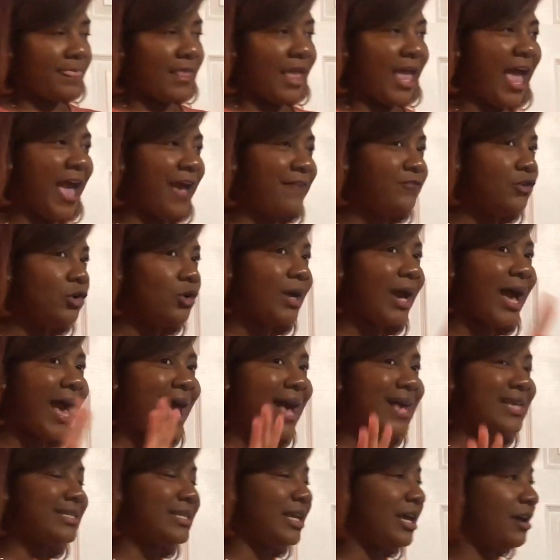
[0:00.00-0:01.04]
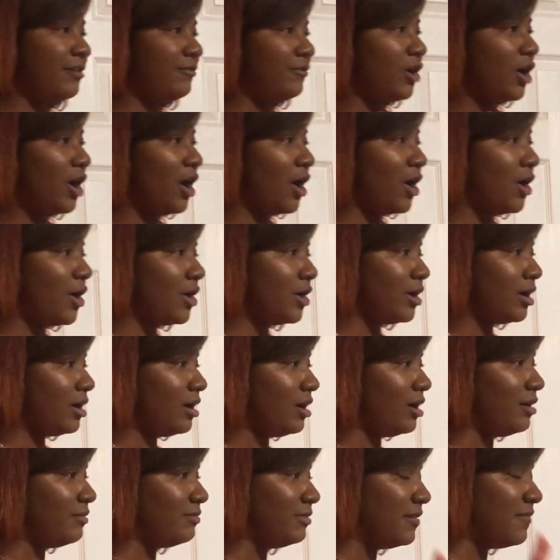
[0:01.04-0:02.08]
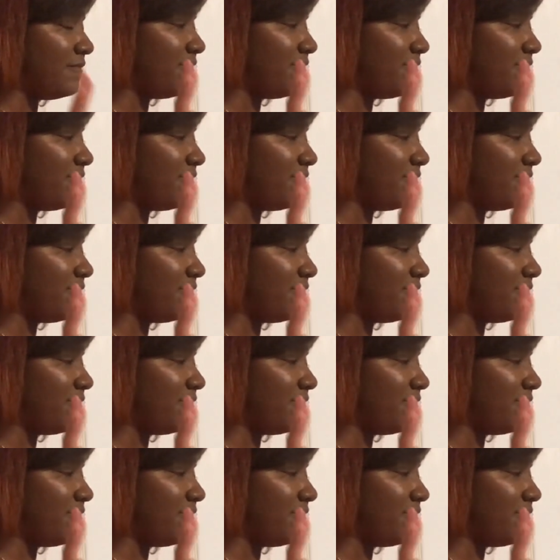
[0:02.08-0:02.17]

have you guys ever heard of the